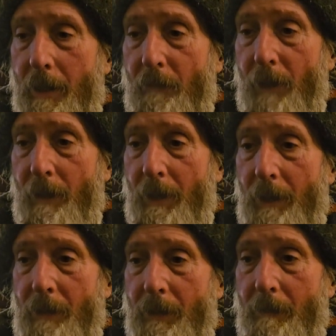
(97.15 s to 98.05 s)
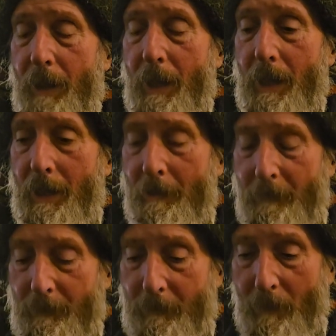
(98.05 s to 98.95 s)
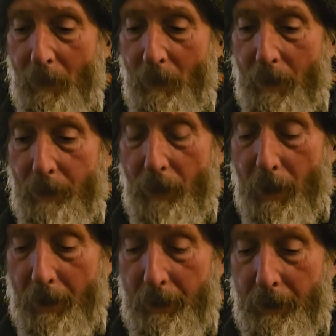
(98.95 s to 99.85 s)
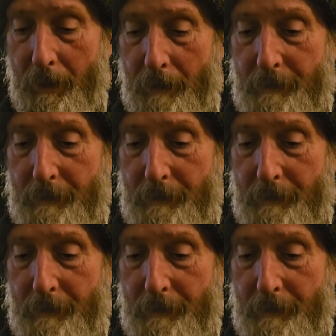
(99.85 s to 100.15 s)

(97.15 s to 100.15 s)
I found out that my daughter